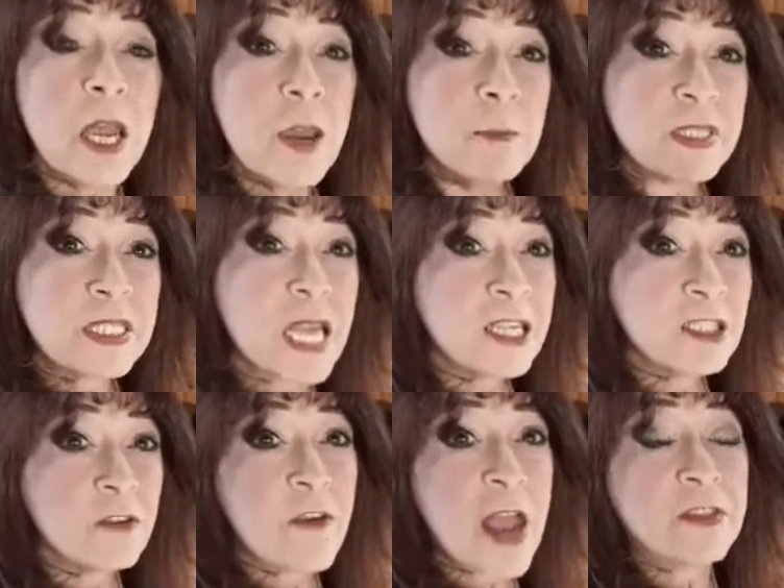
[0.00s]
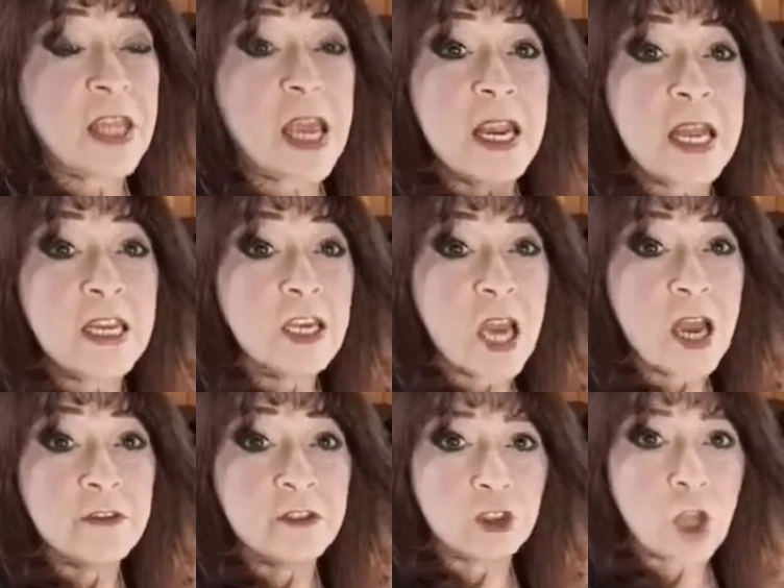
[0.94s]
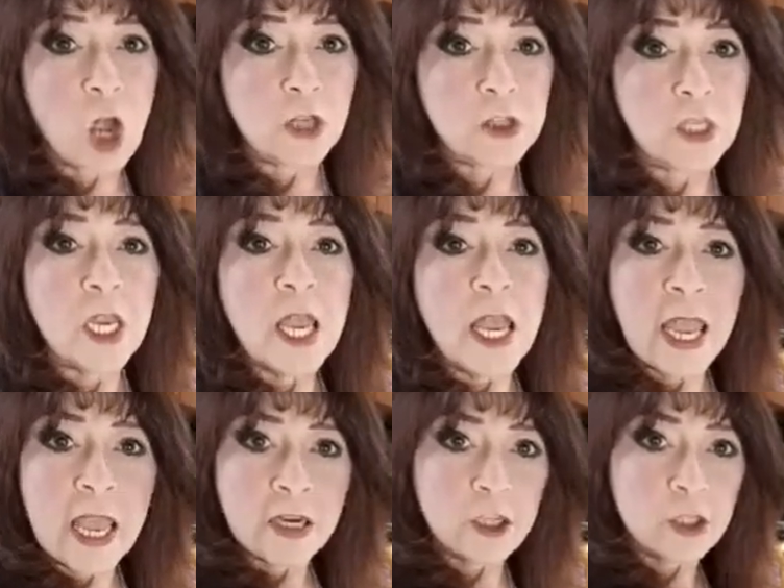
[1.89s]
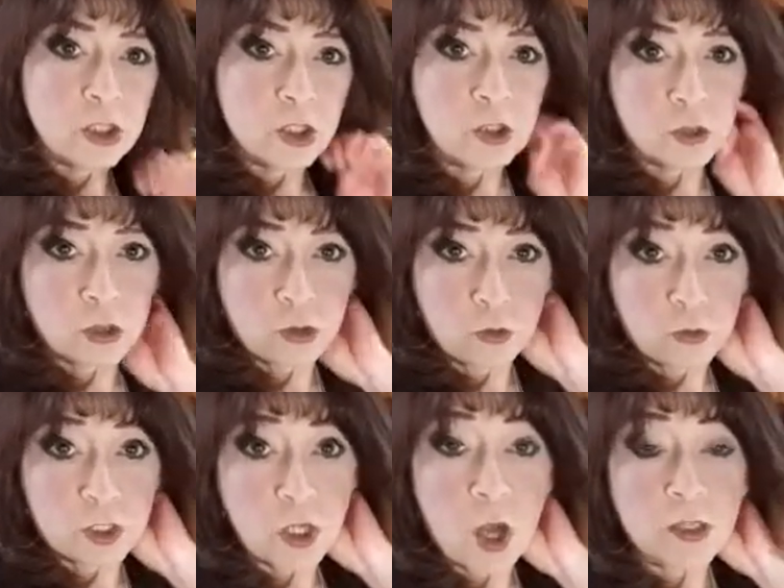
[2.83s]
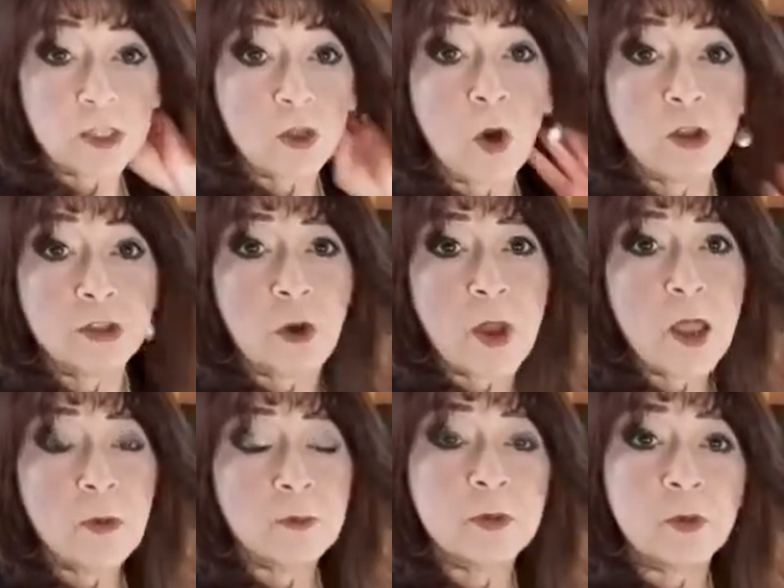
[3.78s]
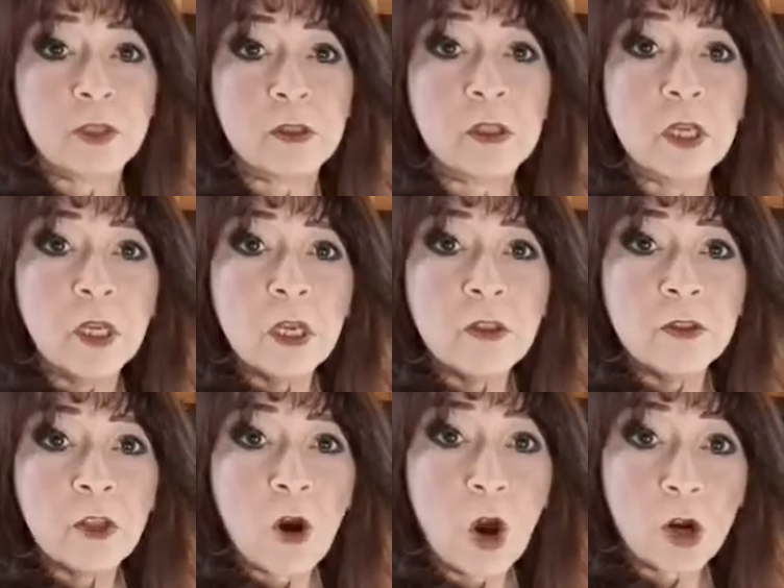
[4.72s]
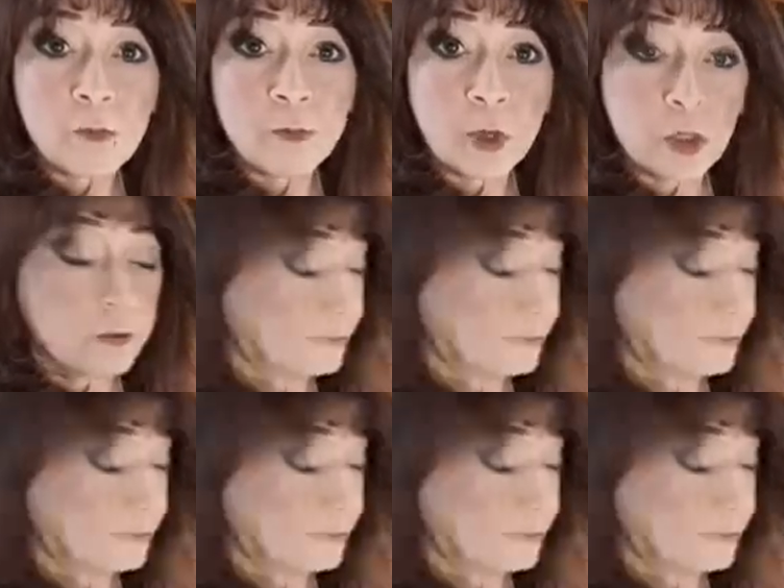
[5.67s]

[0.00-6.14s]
Besides the fact that any kind of sauce, adding sugar to a sauce also helps with the heartburn